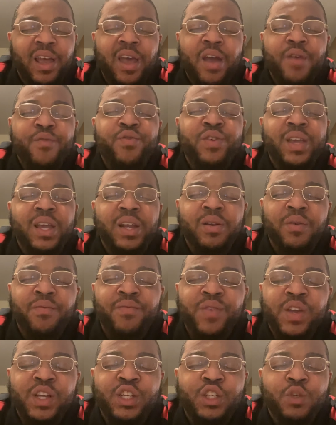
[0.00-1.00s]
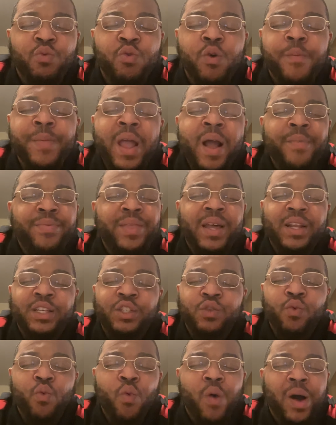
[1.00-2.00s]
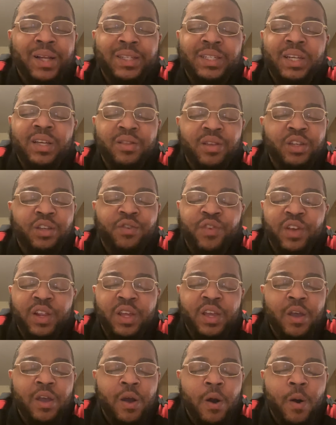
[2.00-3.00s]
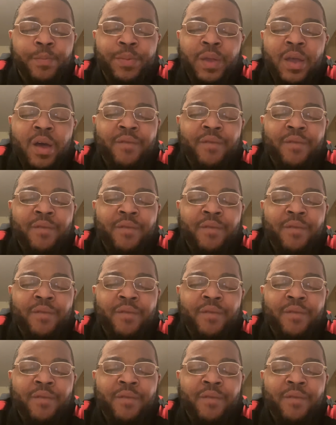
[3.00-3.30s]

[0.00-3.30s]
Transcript: every individual that is watching this video.